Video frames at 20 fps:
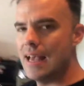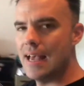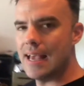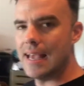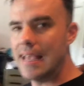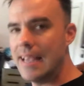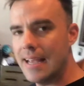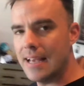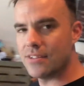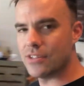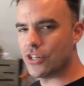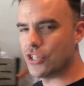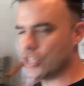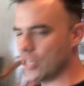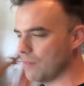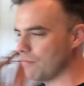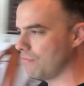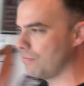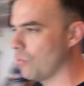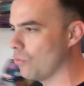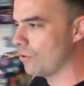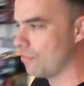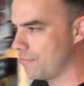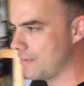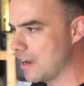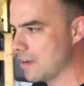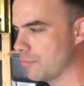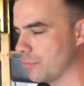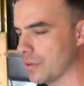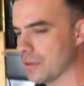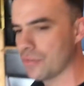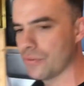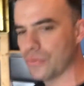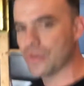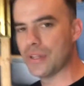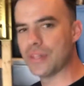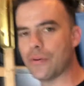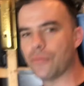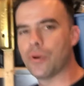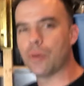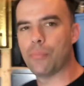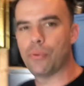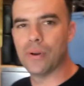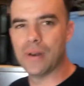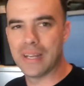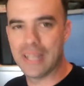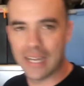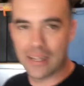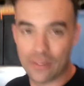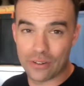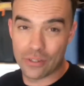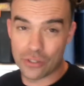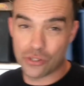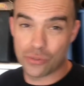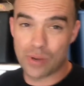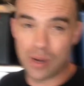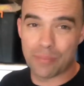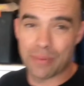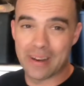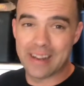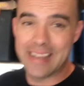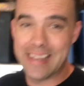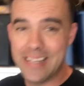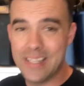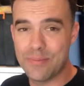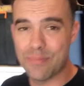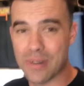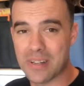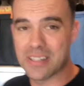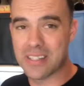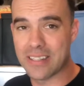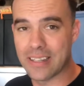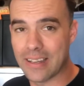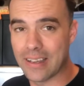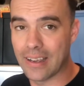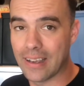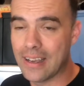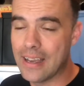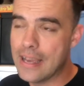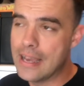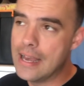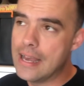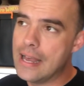he has a Gen 4 5.3 that we were putting together to swap into his Mustang.